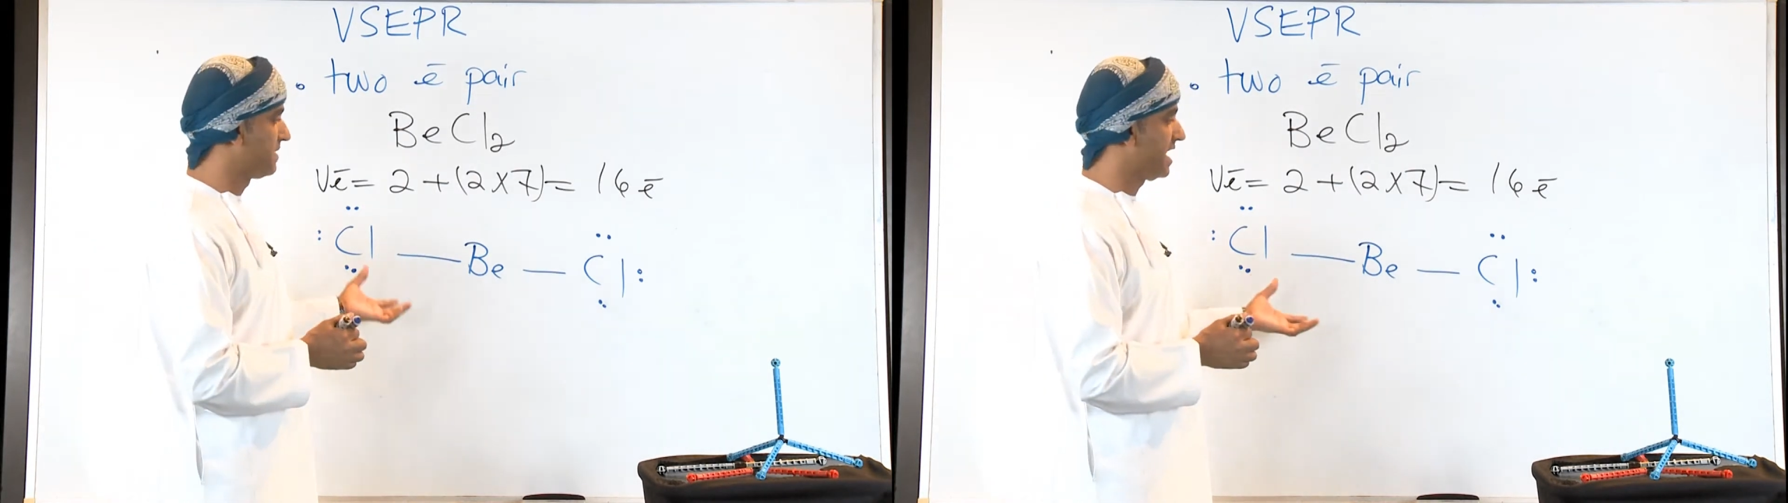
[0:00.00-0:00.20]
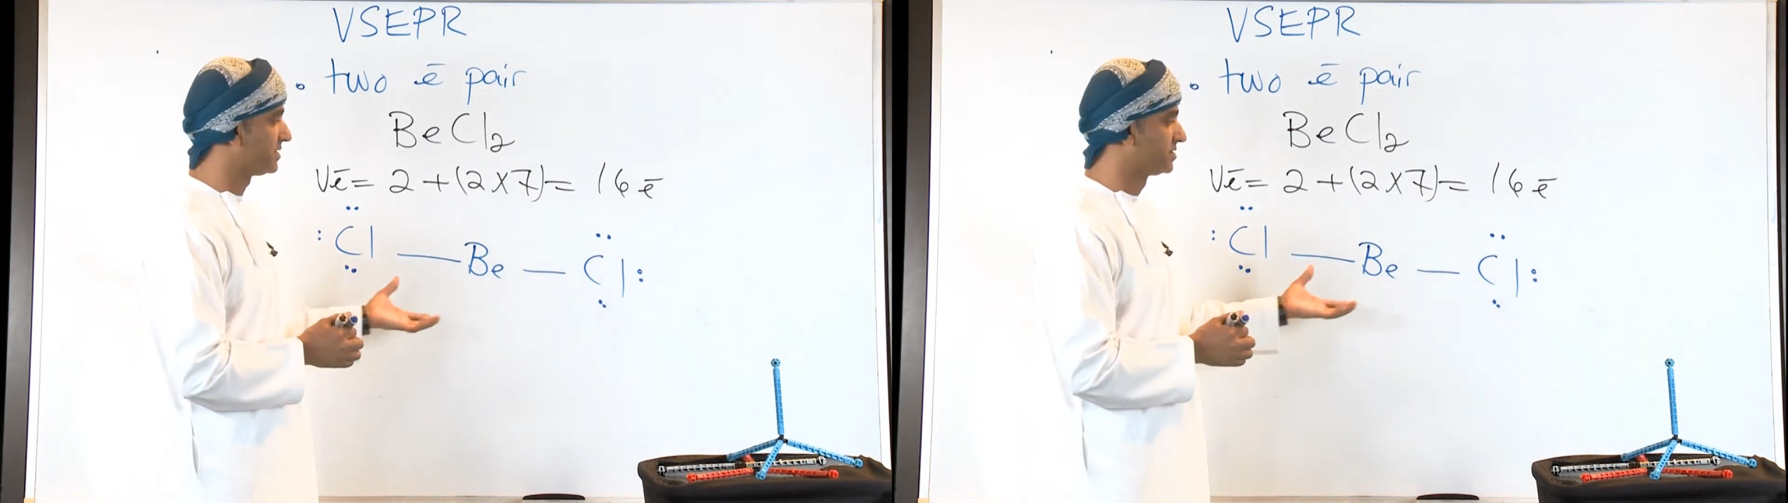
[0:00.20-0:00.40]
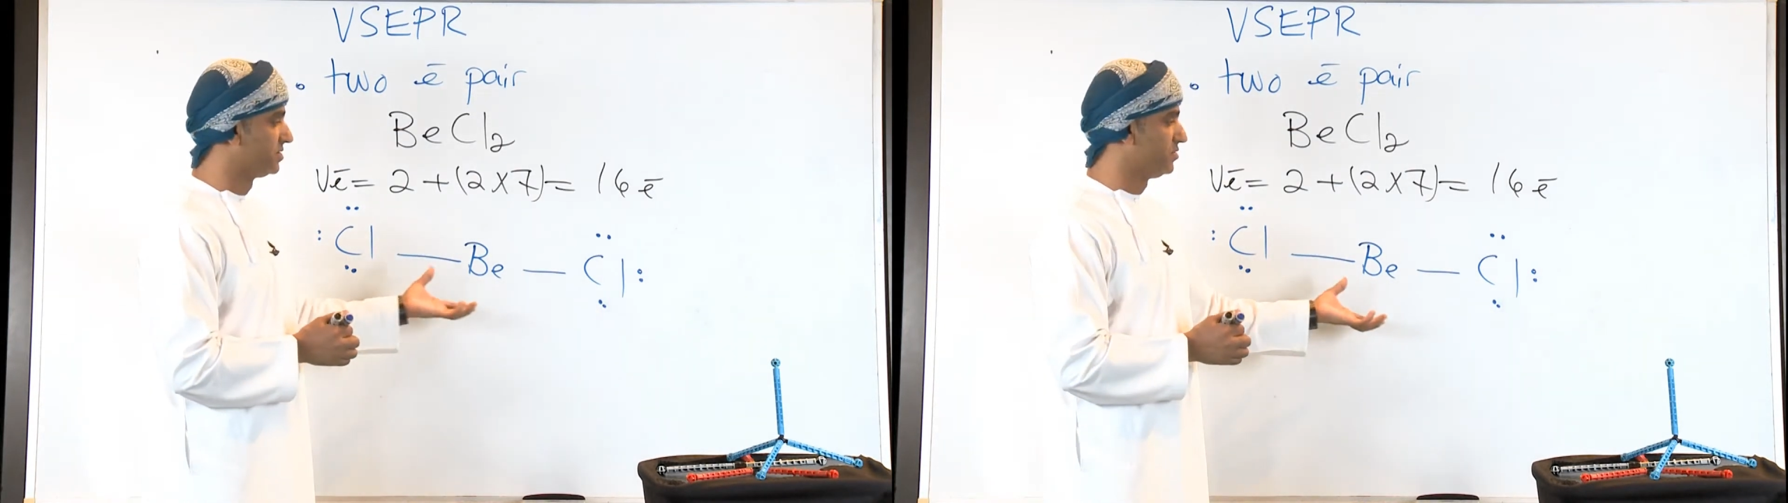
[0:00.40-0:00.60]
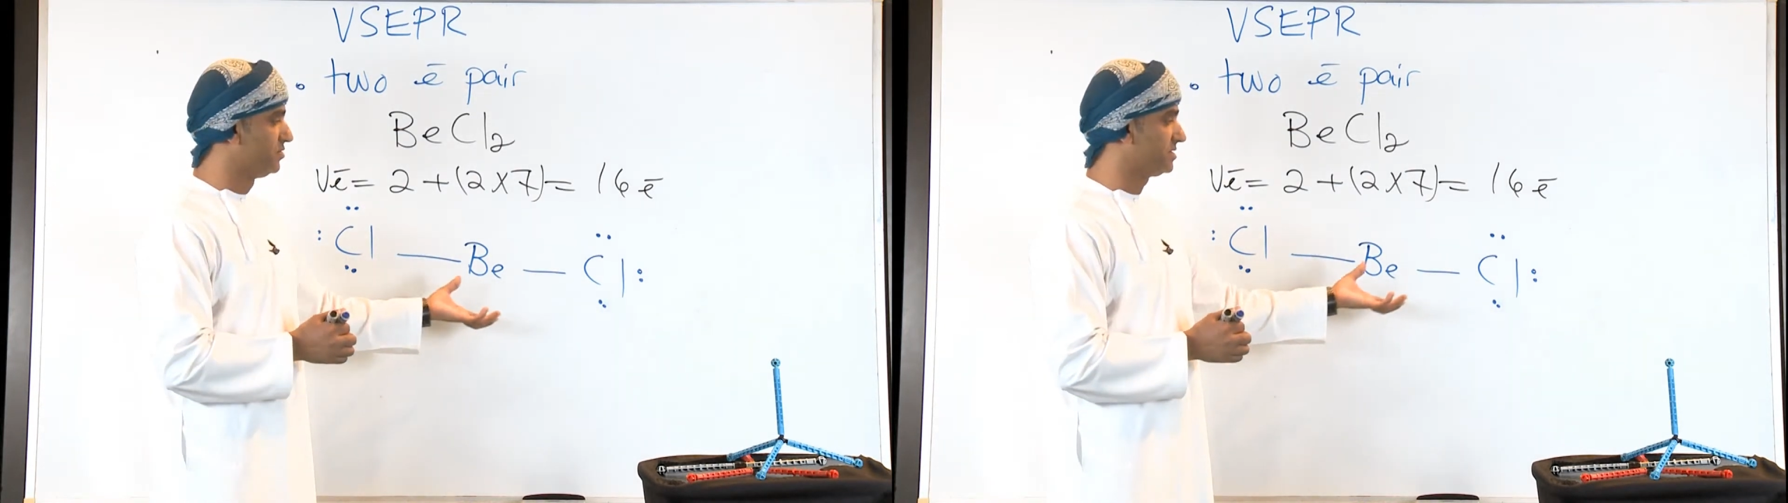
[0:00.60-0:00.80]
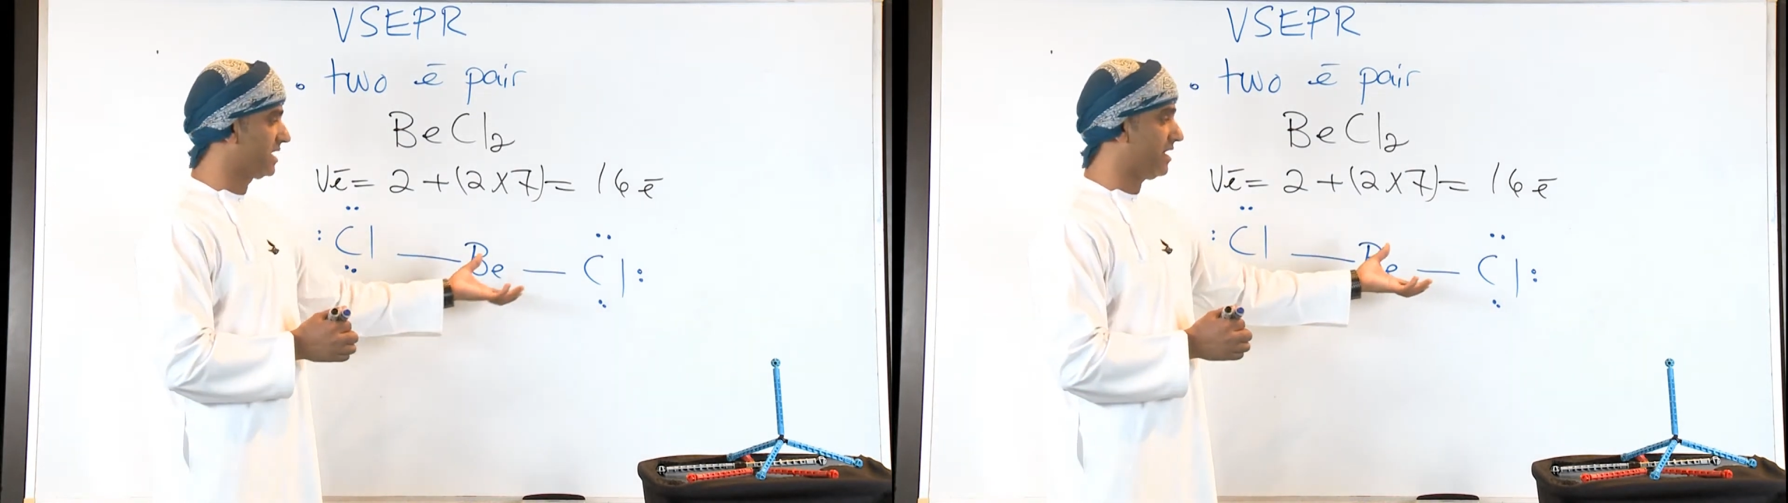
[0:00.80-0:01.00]
pairs
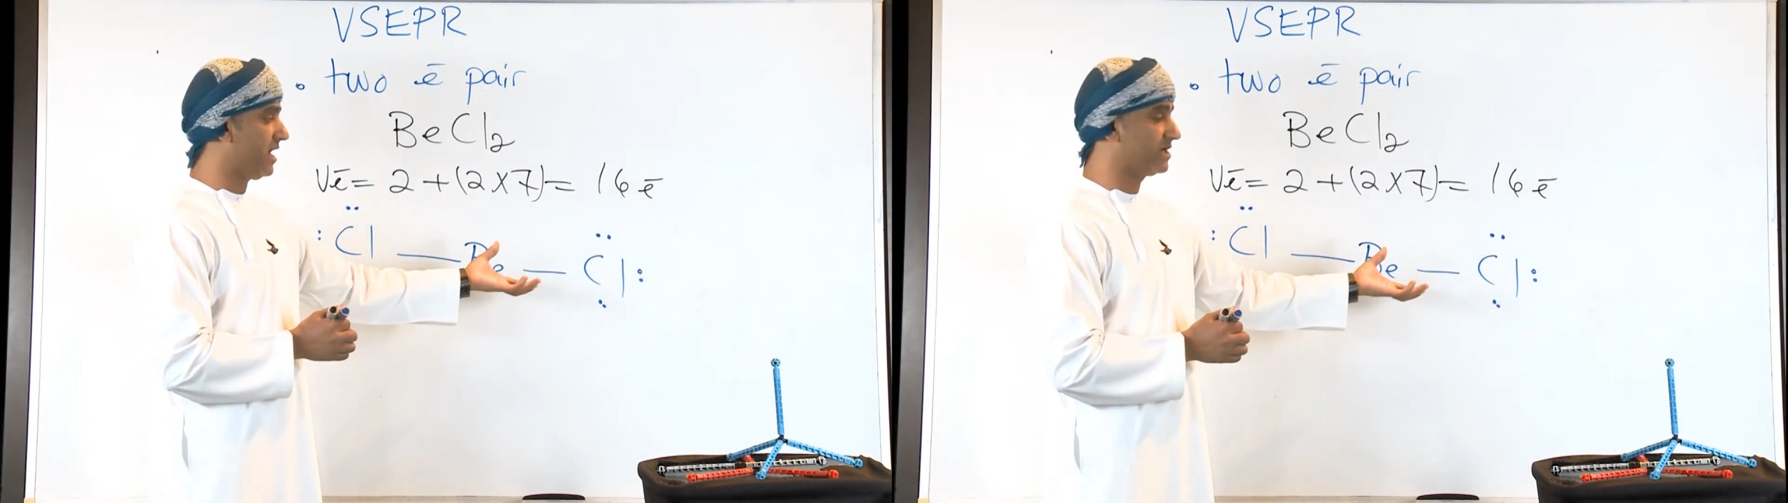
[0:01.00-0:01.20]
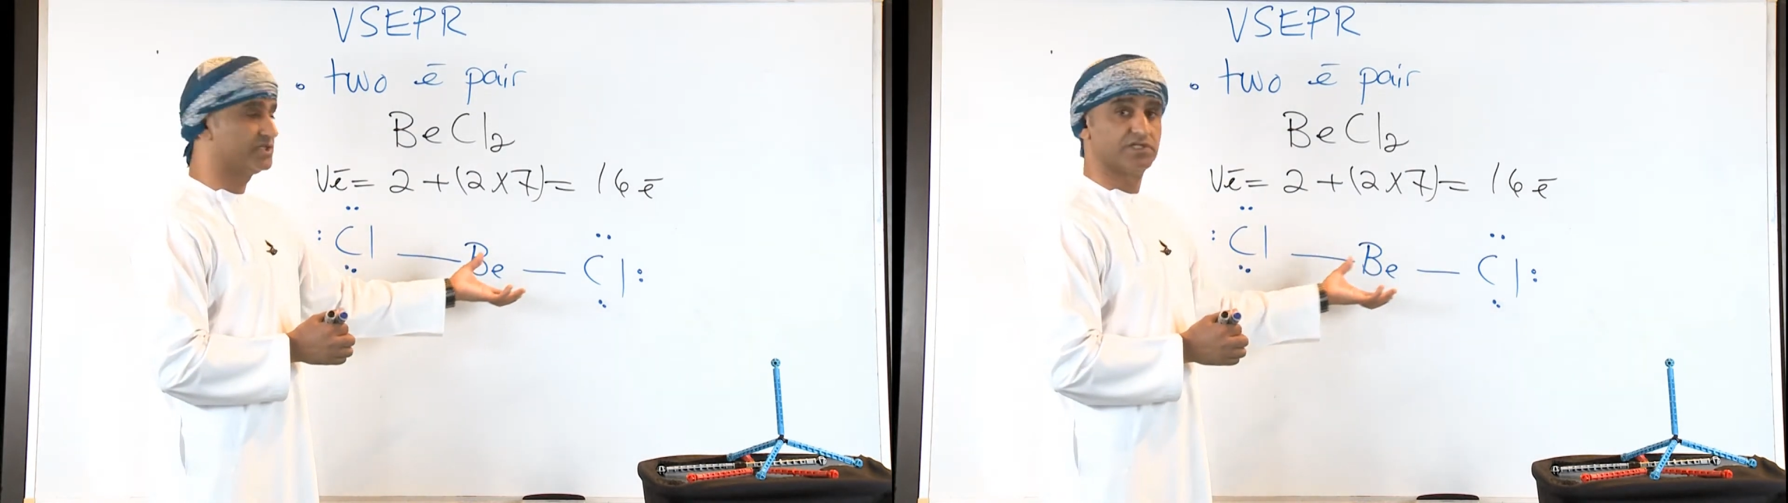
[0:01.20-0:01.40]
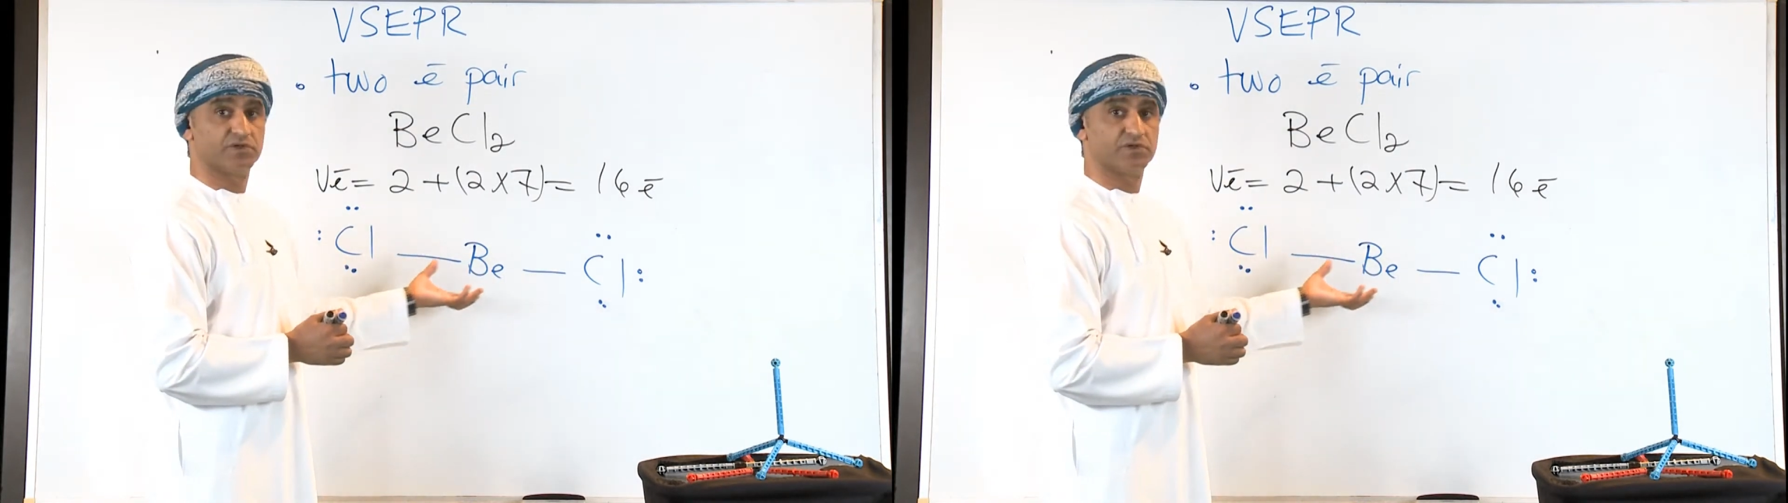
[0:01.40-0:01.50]
used are actually